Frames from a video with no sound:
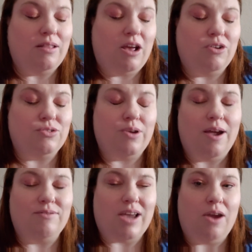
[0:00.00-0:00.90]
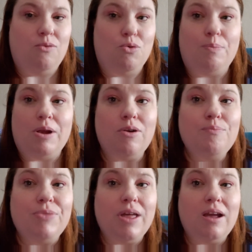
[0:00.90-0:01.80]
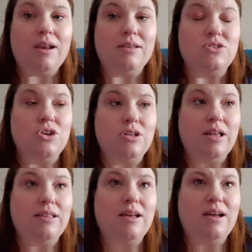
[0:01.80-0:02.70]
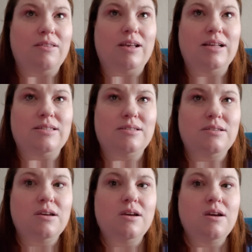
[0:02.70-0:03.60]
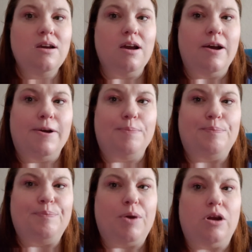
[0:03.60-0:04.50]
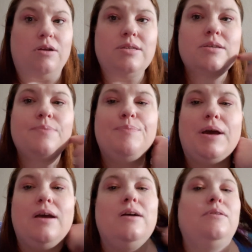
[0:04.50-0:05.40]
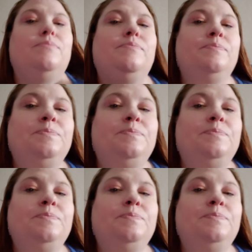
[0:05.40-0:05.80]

And they also have diet root beer that is good like that. I think it's um, Barq's, but um,